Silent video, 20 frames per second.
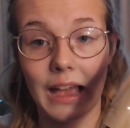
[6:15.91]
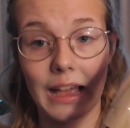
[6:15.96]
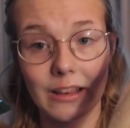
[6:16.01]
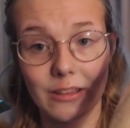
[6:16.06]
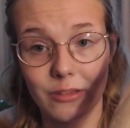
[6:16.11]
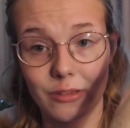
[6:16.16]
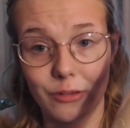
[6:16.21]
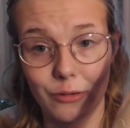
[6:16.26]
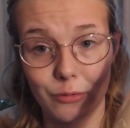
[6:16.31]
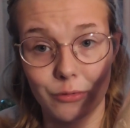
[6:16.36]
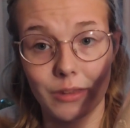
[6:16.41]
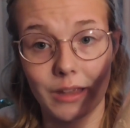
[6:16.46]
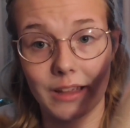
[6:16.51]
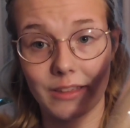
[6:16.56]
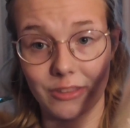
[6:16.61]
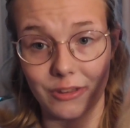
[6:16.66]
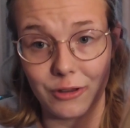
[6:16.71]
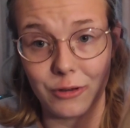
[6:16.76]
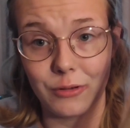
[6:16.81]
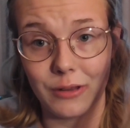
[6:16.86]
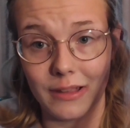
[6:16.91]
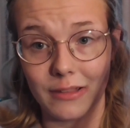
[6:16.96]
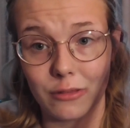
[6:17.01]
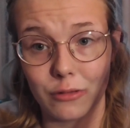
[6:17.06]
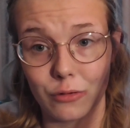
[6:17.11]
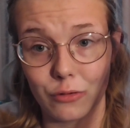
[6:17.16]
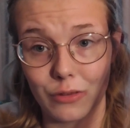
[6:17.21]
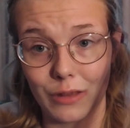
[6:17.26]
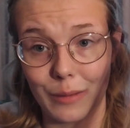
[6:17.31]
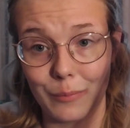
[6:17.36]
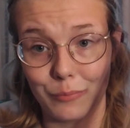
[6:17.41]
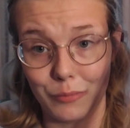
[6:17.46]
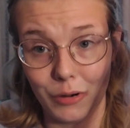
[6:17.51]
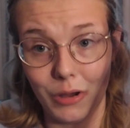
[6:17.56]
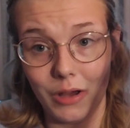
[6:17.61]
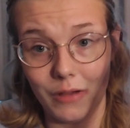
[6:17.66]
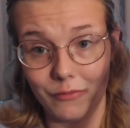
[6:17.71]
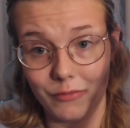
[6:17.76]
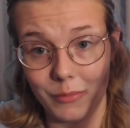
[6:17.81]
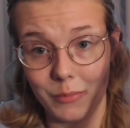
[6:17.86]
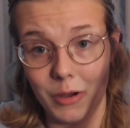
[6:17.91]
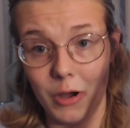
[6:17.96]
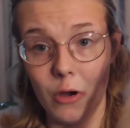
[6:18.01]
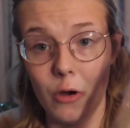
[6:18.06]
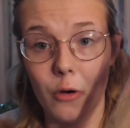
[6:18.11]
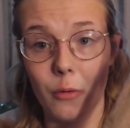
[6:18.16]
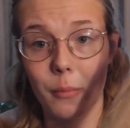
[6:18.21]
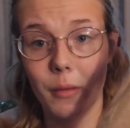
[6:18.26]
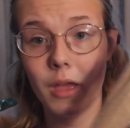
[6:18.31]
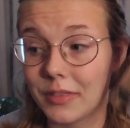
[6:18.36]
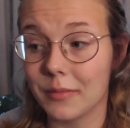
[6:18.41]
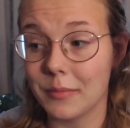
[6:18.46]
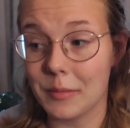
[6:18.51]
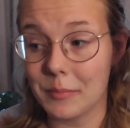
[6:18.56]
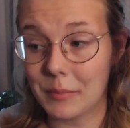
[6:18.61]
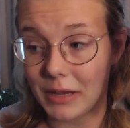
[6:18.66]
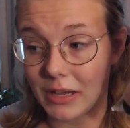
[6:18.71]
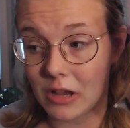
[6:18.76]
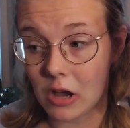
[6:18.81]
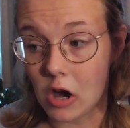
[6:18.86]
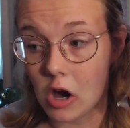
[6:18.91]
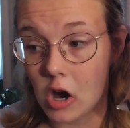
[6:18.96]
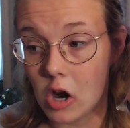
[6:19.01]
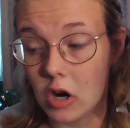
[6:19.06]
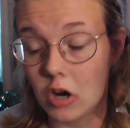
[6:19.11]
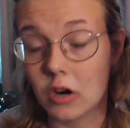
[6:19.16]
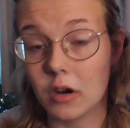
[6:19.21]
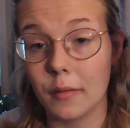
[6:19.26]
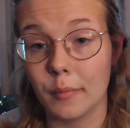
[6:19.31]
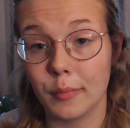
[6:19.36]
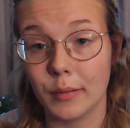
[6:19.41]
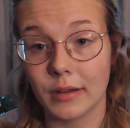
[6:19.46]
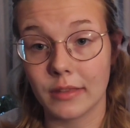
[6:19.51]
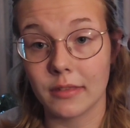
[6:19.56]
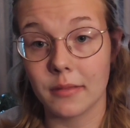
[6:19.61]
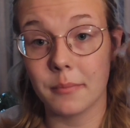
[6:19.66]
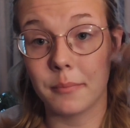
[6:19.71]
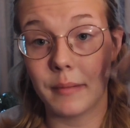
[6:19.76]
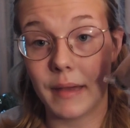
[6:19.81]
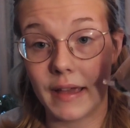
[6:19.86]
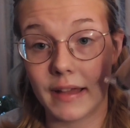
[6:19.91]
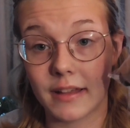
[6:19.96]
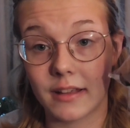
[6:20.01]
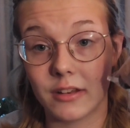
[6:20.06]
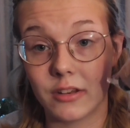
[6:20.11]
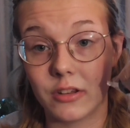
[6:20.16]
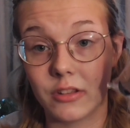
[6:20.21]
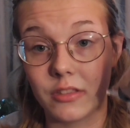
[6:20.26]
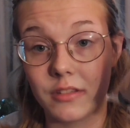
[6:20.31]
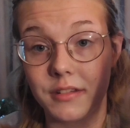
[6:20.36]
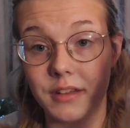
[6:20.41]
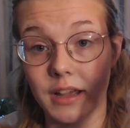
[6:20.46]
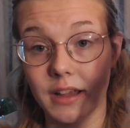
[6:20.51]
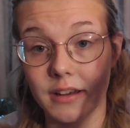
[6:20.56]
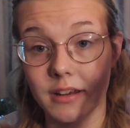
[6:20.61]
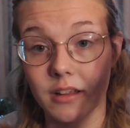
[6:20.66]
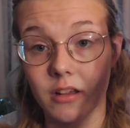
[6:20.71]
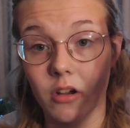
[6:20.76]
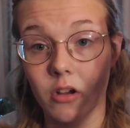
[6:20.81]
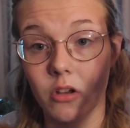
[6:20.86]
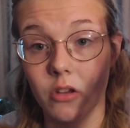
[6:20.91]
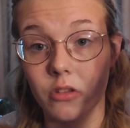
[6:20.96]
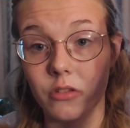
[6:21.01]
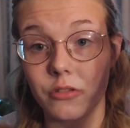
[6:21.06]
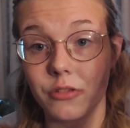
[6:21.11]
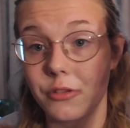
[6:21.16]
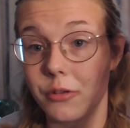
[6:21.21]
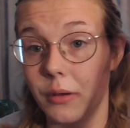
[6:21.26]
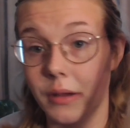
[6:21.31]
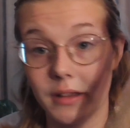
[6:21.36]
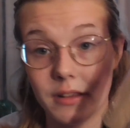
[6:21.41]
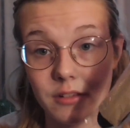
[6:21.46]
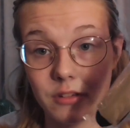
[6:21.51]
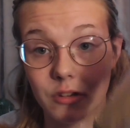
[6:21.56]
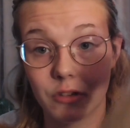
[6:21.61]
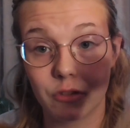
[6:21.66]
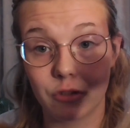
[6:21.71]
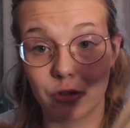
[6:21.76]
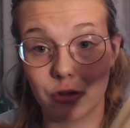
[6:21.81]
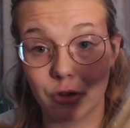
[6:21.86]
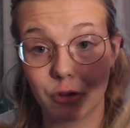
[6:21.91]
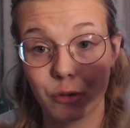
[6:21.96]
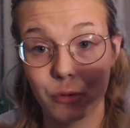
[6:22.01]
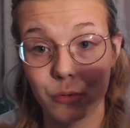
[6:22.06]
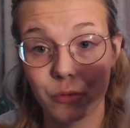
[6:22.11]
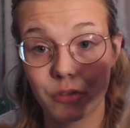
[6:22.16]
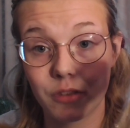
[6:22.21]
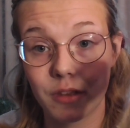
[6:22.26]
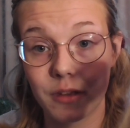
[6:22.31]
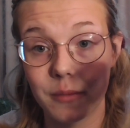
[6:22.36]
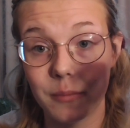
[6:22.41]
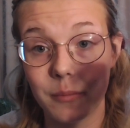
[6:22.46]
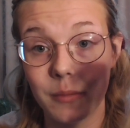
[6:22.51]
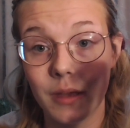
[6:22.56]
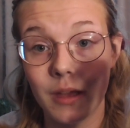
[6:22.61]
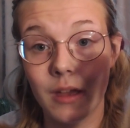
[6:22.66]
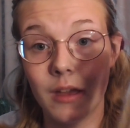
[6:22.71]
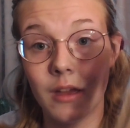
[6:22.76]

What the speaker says: I just use like the utensils I brought from home, put them in my car or bring them back into the dining halls so I can just use them